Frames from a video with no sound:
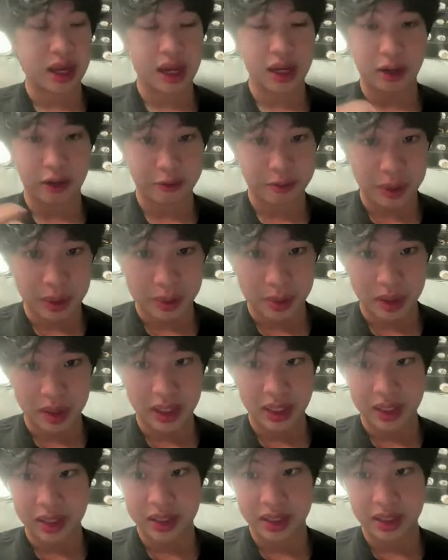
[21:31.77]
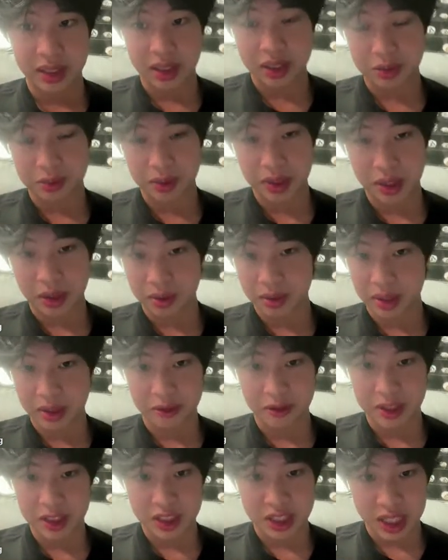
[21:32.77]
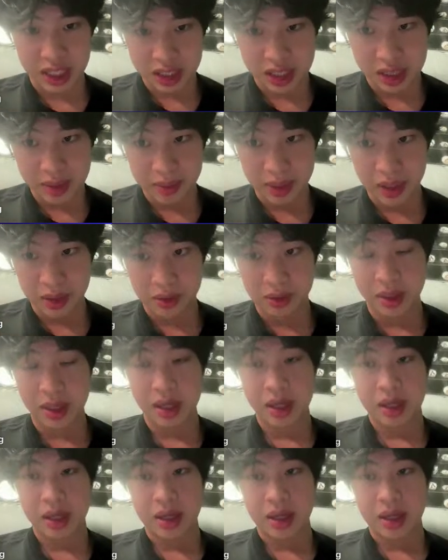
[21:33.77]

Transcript: A lot of people on LinkedIn as well. Definitely check them out.